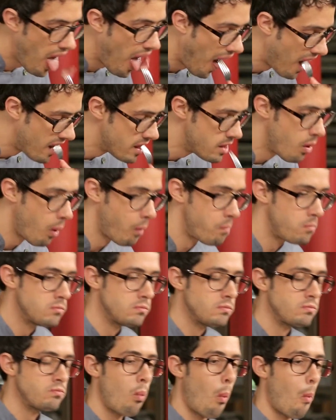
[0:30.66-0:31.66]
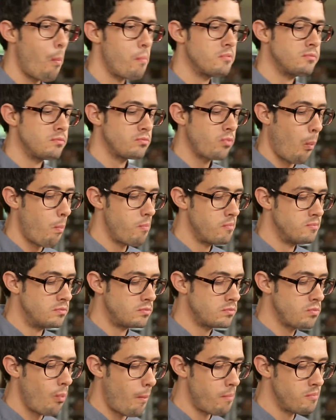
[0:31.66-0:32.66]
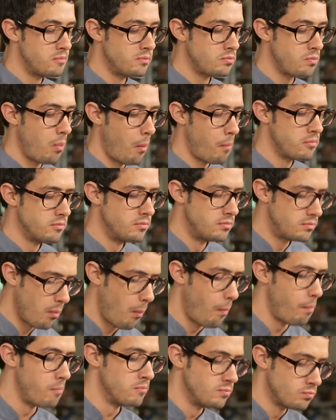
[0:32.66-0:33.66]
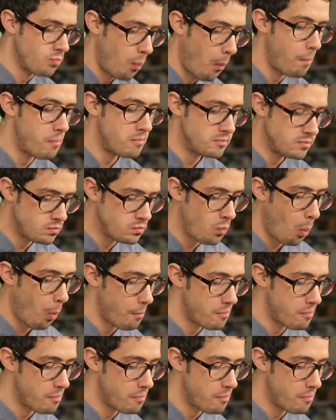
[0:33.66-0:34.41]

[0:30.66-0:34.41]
changes. That's the texture, that's the mouthfeel.